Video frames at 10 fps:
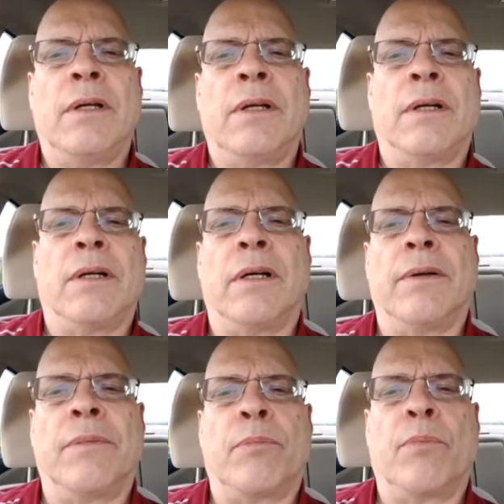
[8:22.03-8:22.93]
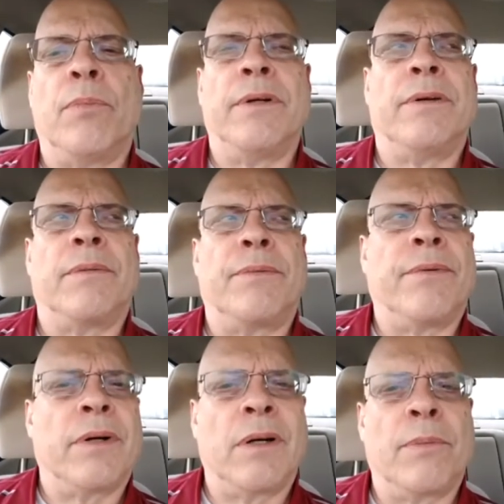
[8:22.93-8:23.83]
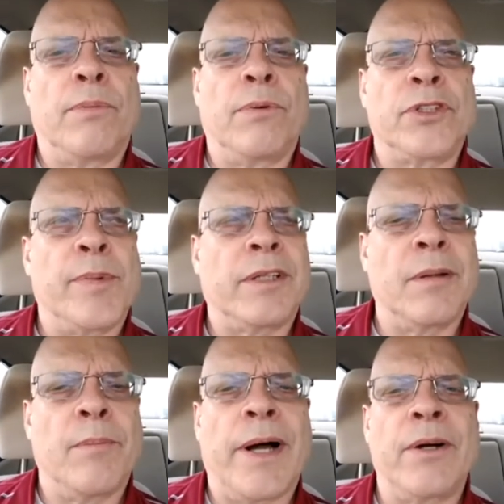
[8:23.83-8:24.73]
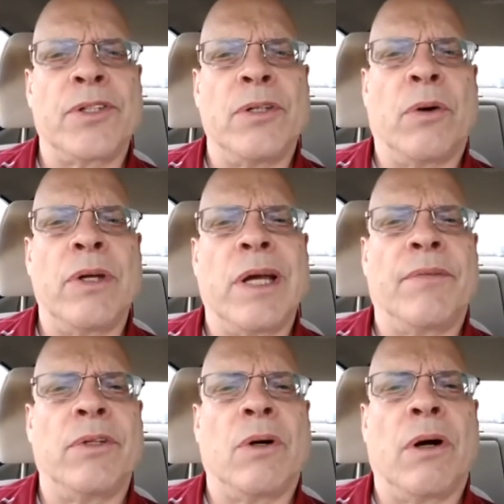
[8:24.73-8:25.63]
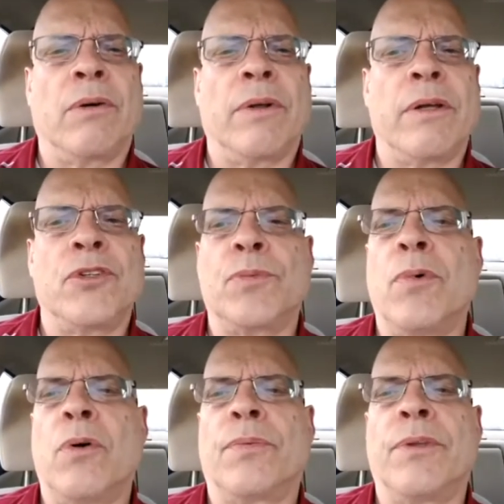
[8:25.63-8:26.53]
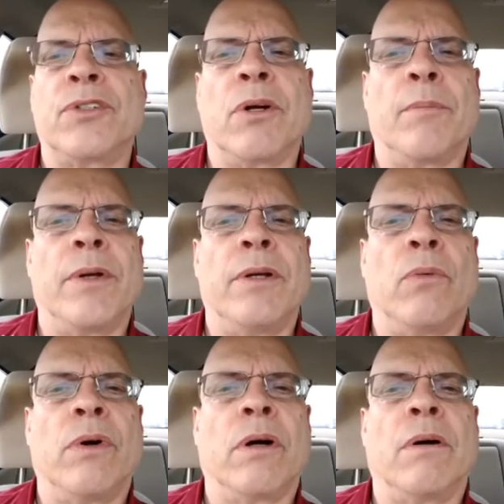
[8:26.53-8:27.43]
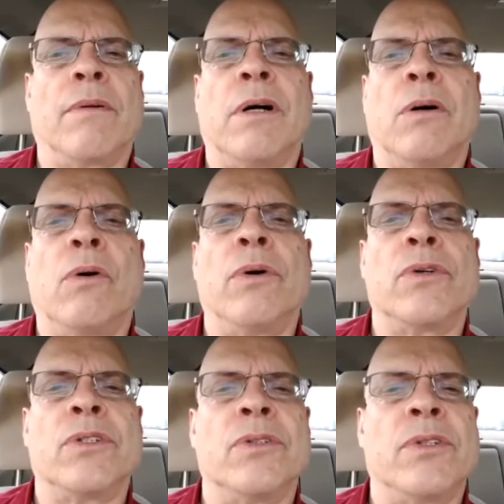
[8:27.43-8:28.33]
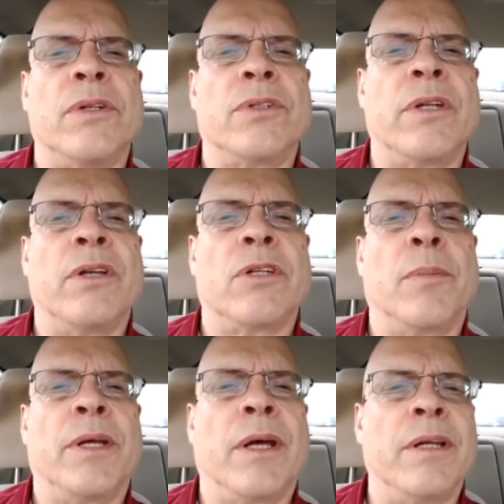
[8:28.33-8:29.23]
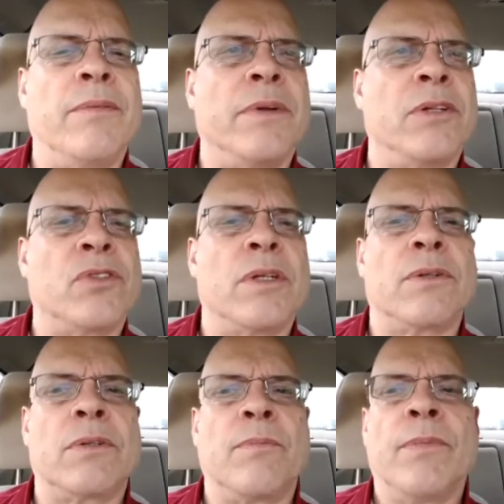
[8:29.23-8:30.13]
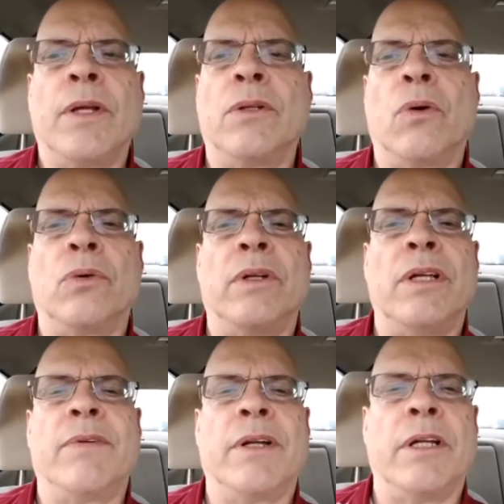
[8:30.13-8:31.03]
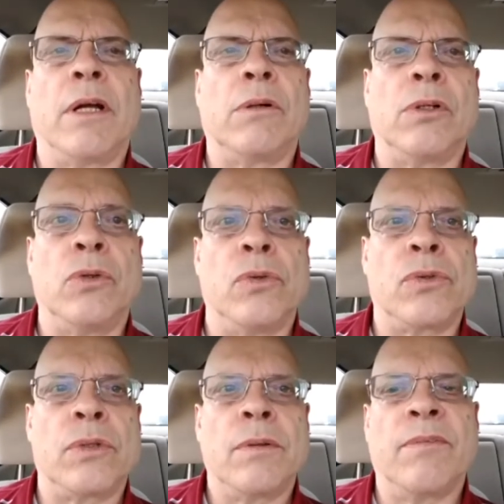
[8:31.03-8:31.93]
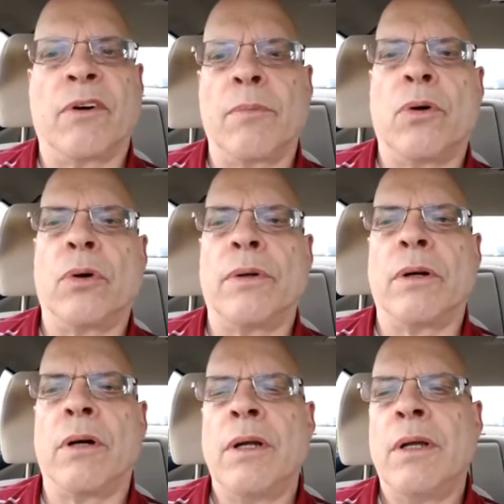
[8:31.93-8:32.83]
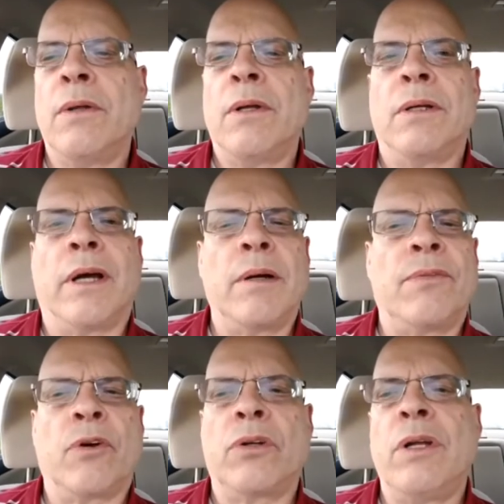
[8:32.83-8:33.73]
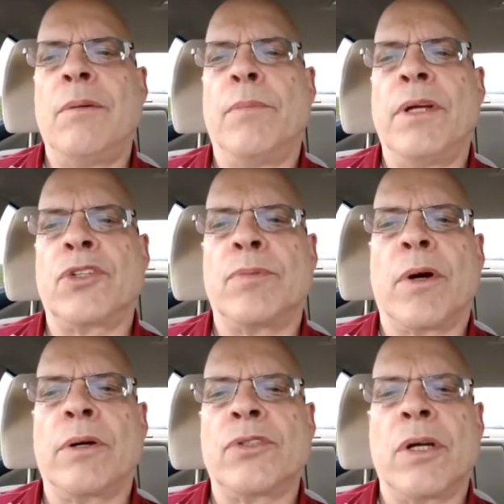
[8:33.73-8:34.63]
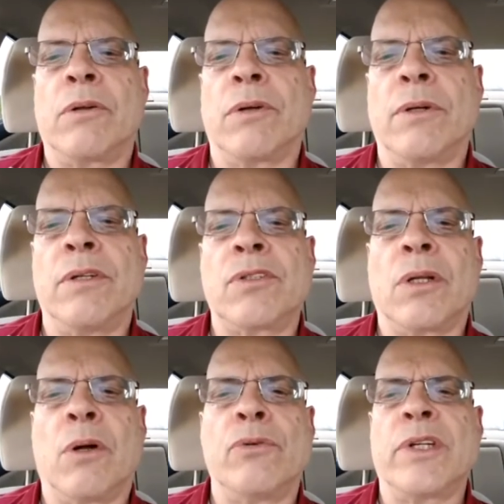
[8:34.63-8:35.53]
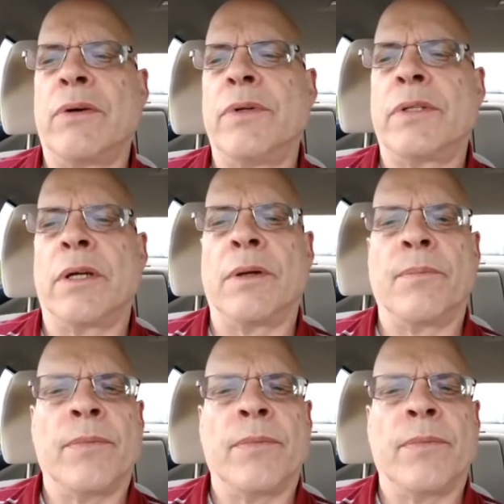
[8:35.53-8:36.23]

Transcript: If prospective buyers know you have a dog or that you smoke, they'll start being aware of odors and seeing stains that may not even exist. Don't leave any clues. Very important there. Item 14: be a smart seller. Disclose everything.